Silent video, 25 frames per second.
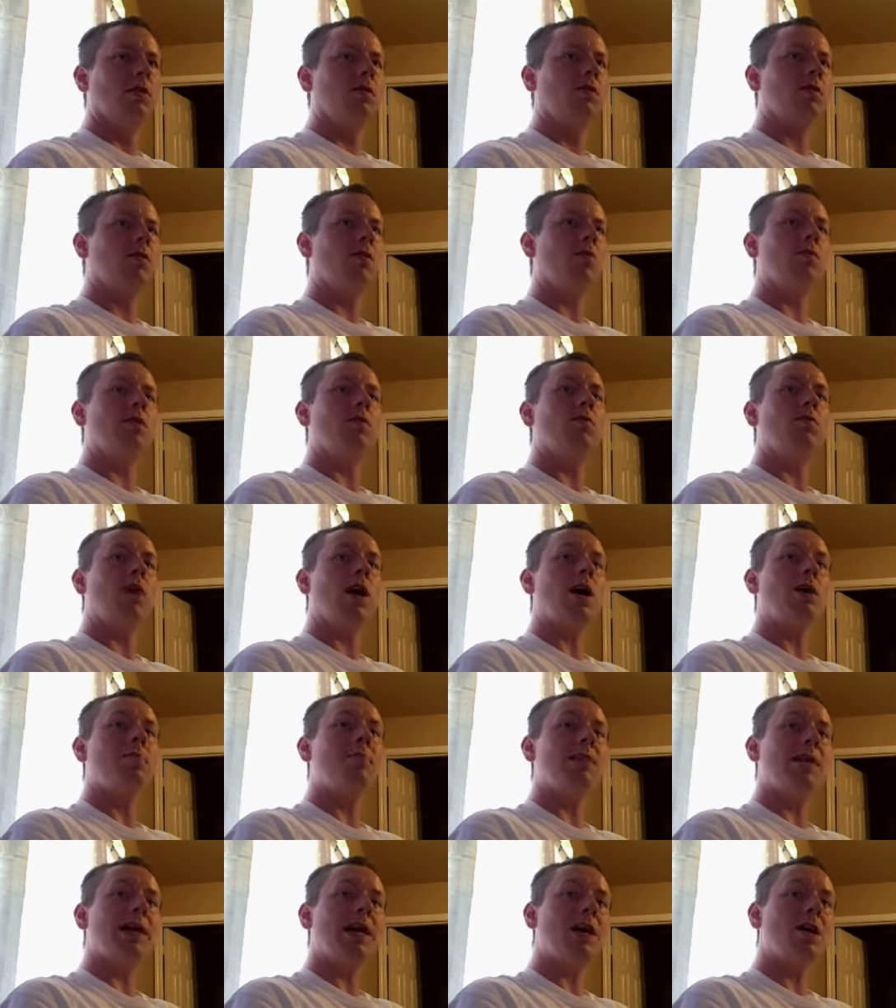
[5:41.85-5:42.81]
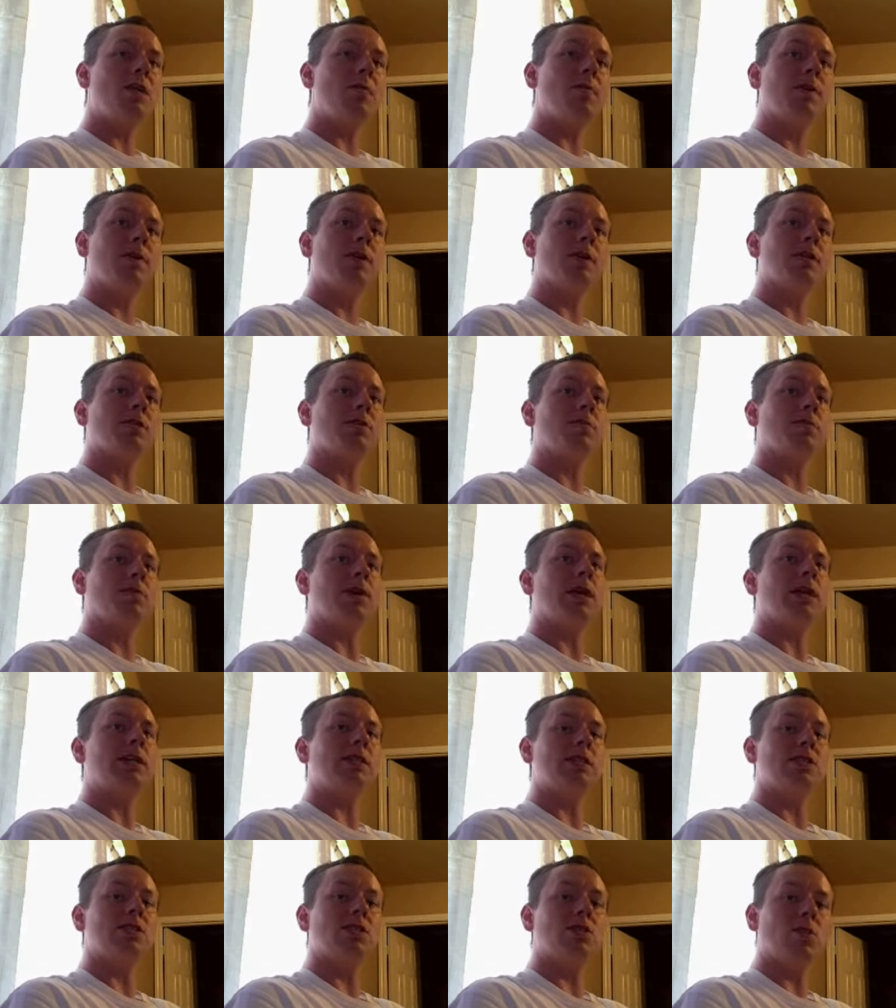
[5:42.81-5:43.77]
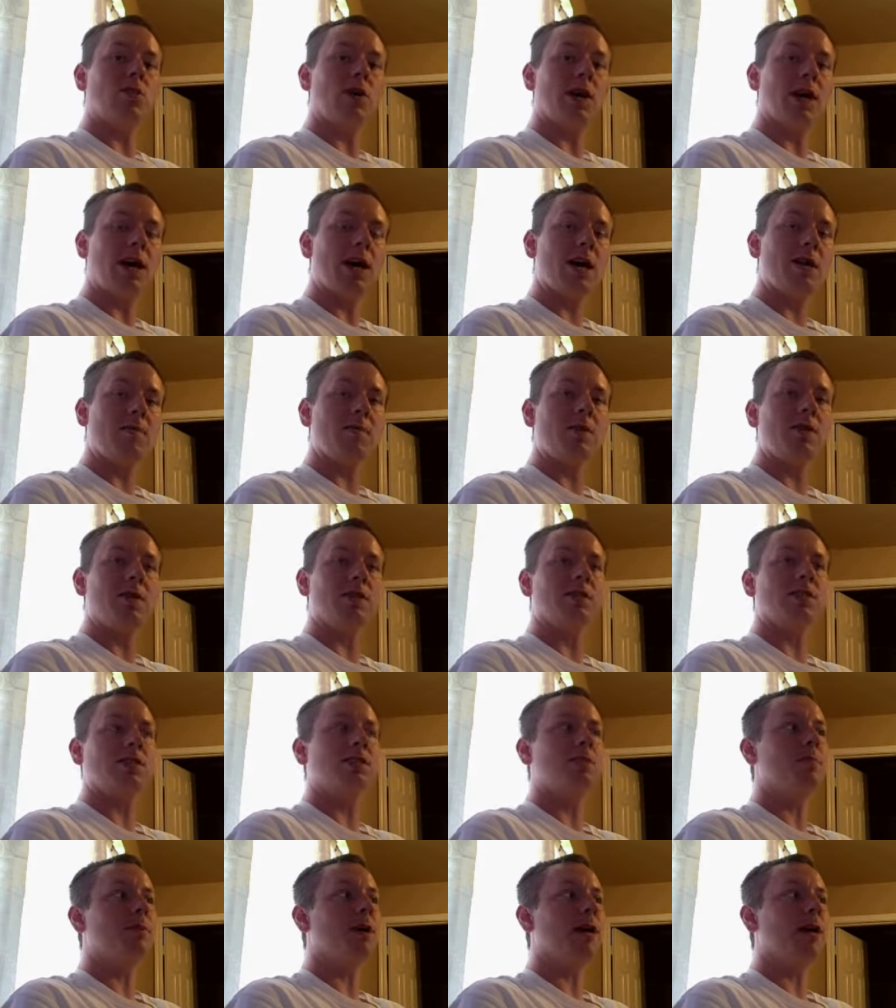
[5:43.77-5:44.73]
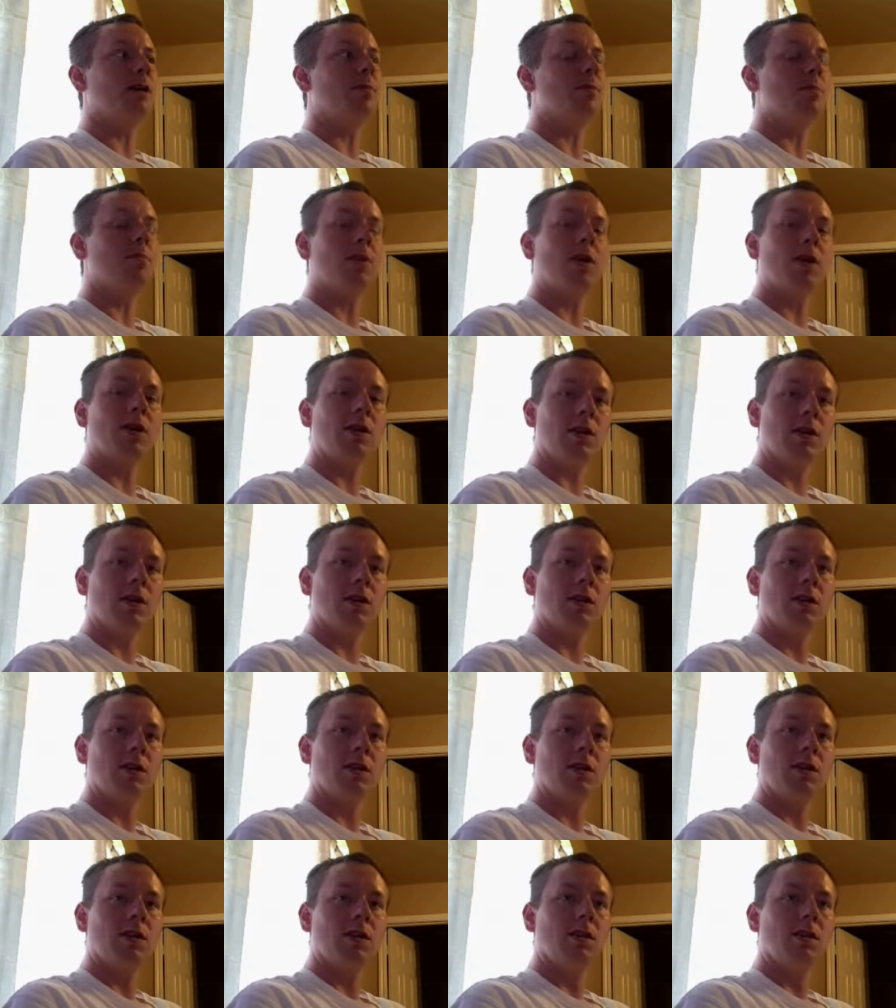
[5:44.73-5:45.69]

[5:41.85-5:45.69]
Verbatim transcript: No, they rob now because the price is so high because of the black market.